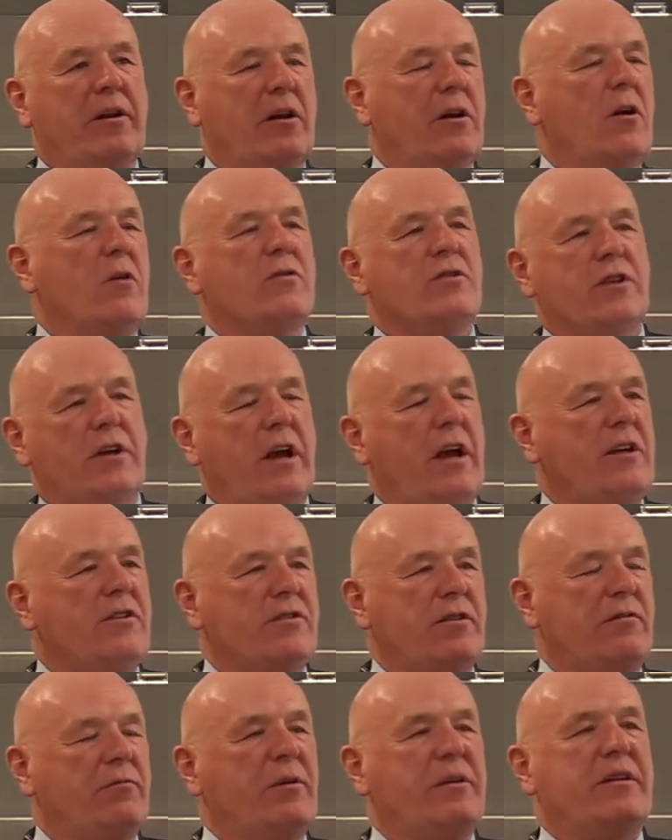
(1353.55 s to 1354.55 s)

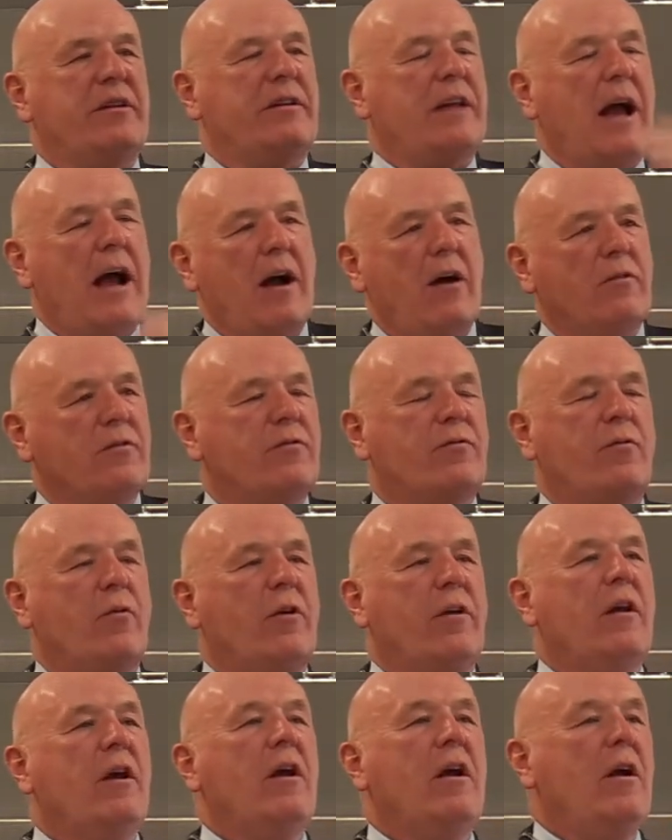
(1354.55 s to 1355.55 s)
negotiation with the towns for it.